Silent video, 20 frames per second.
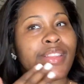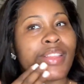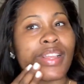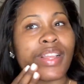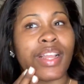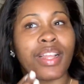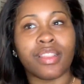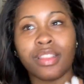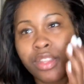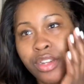Like,
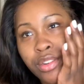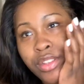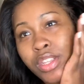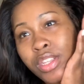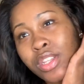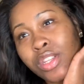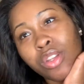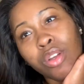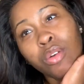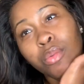I literally
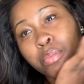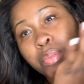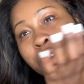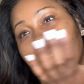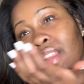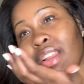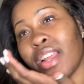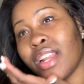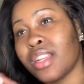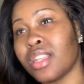don't
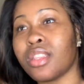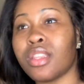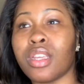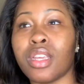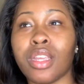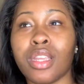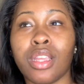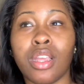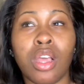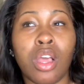put
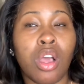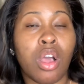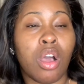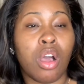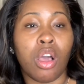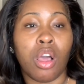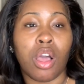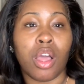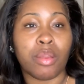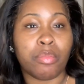anything
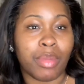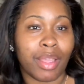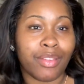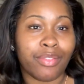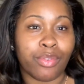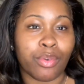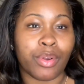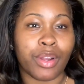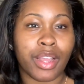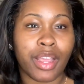on my
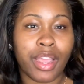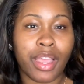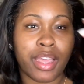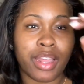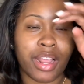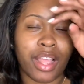forehead.